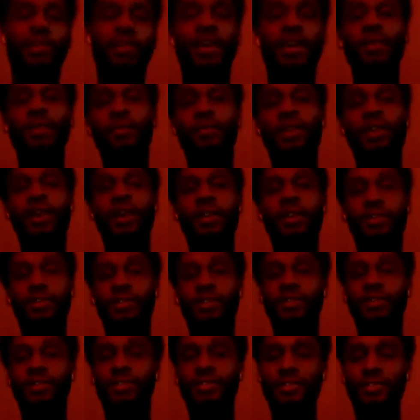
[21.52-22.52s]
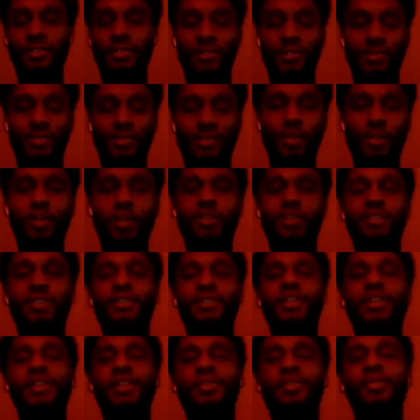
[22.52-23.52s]
I'm Cassius, or at least
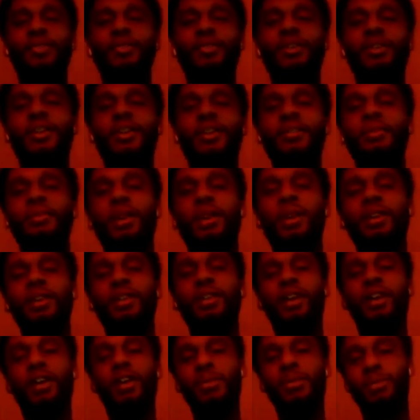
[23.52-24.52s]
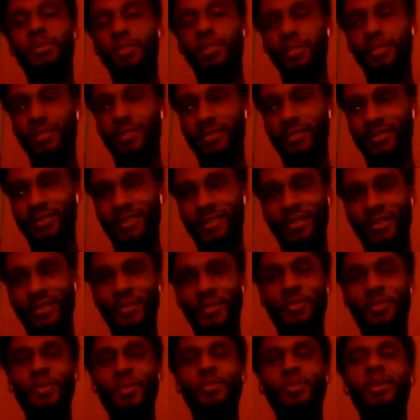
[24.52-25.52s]
that's what everybody call me. Some
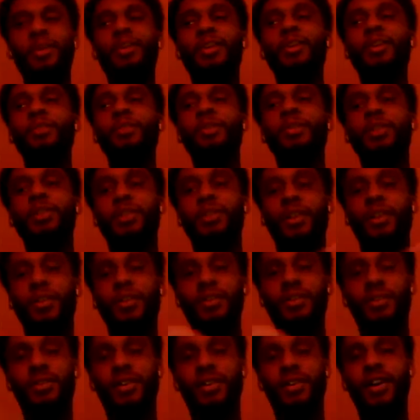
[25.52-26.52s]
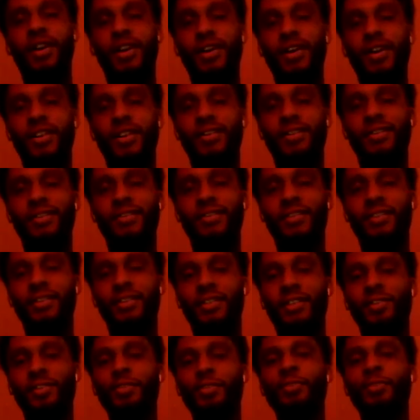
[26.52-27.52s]
people might know me as Cash the God because
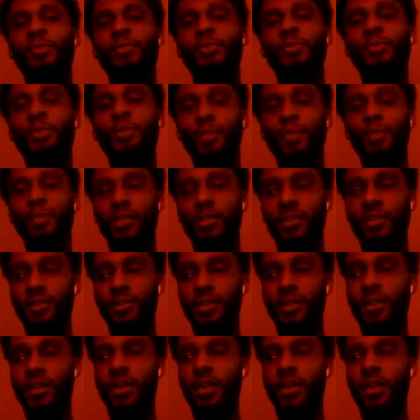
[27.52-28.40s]
I do music.